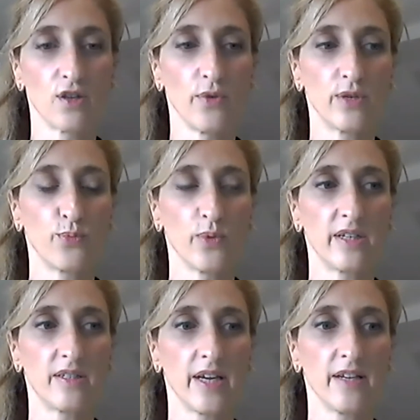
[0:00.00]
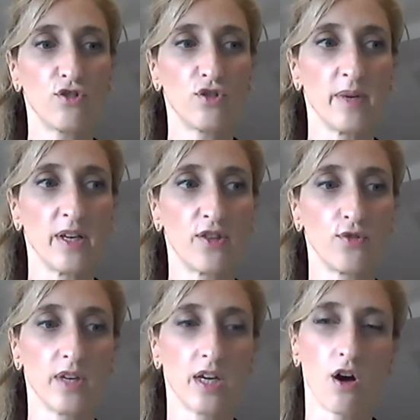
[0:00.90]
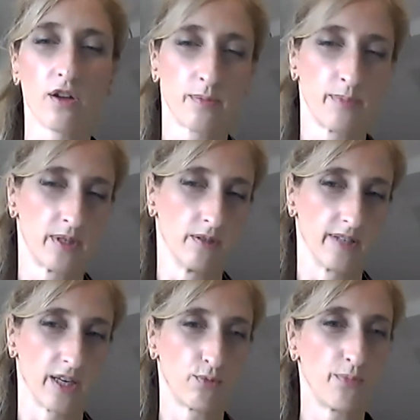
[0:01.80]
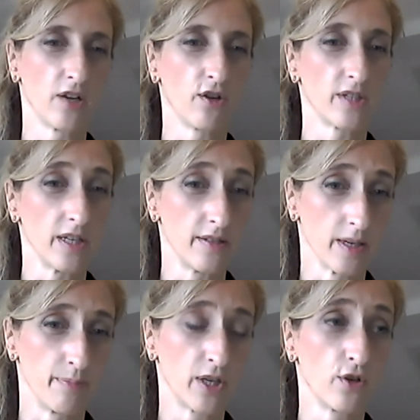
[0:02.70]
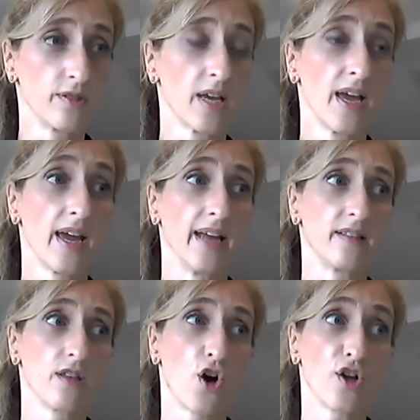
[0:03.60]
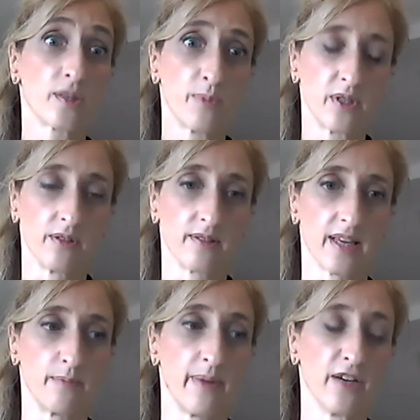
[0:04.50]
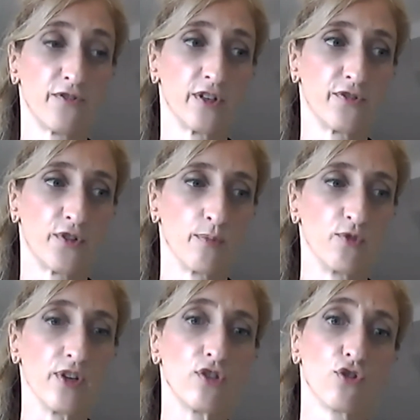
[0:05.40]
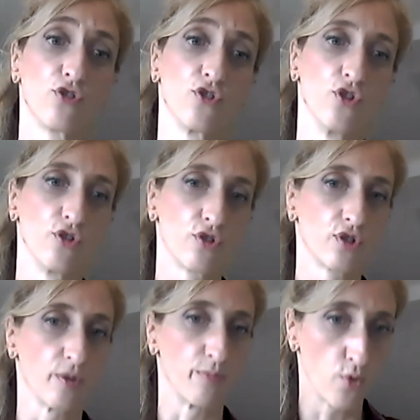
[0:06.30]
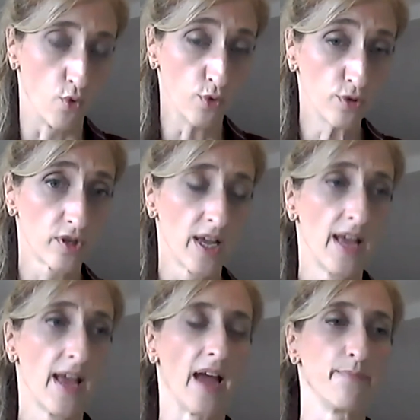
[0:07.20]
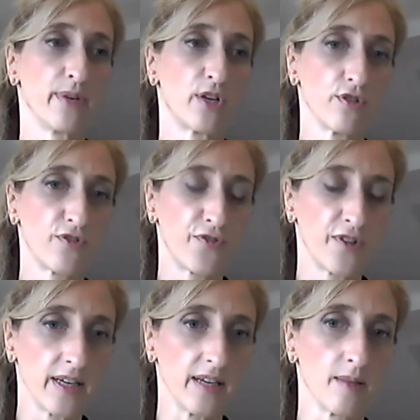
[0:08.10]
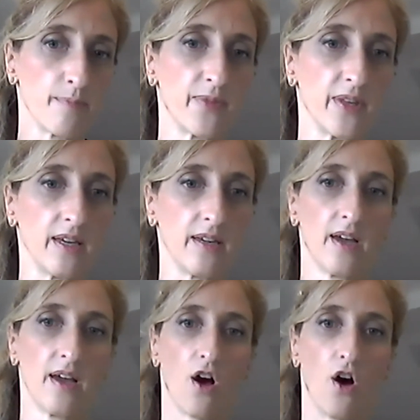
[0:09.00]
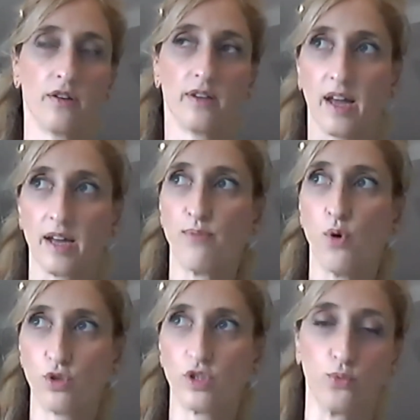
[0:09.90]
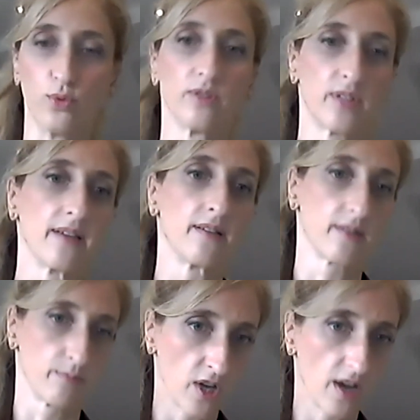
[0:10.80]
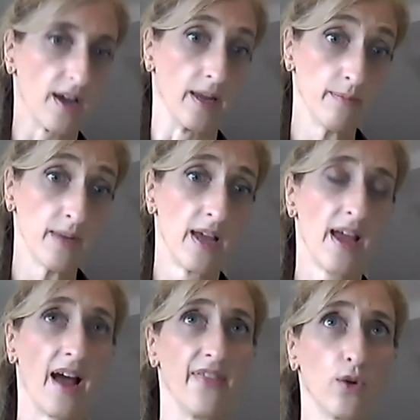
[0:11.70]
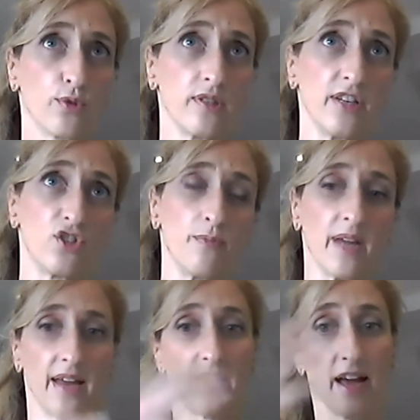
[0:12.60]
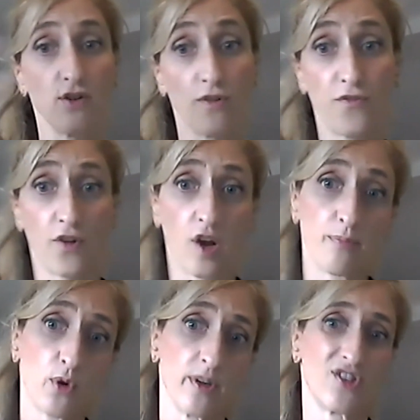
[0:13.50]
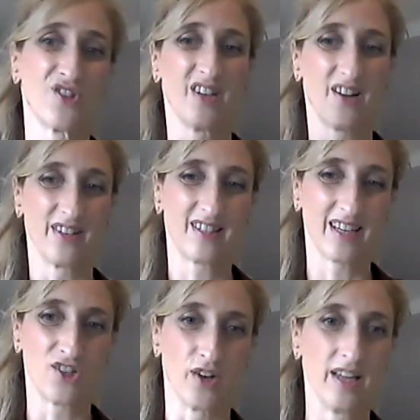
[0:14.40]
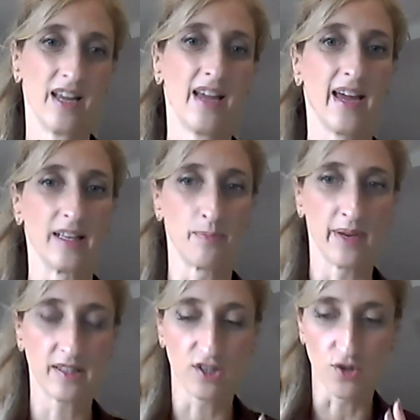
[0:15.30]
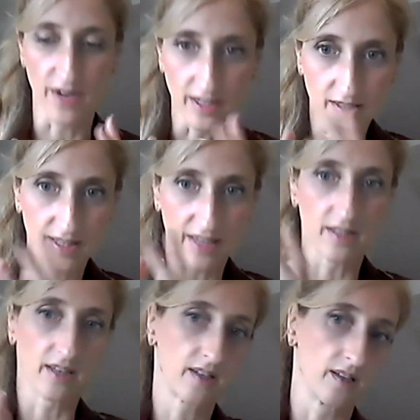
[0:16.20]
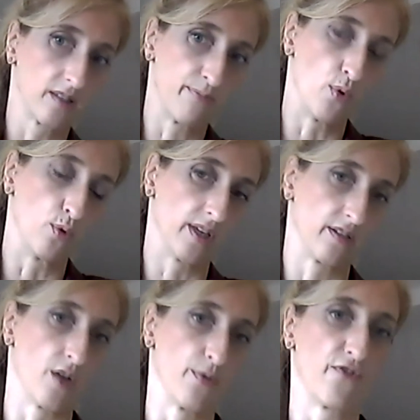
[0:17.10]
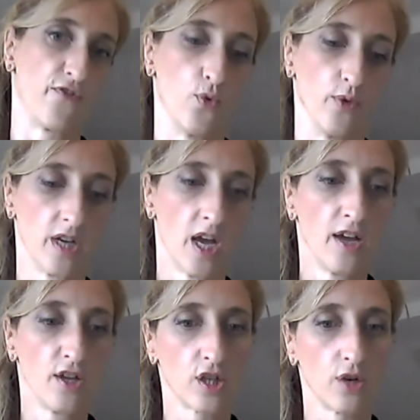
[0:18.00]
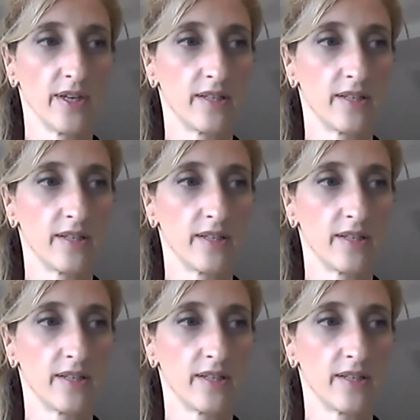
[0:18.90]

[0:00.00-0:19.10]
it tends to be through the hospitals. That will be a lot easier because it's the hospitals that benefit from research nurse support. And because filling in the online portal will take some time, and there also needs to be an annual follow-up questionnaire, etc., it's best that you're in a center that can support that going forward. So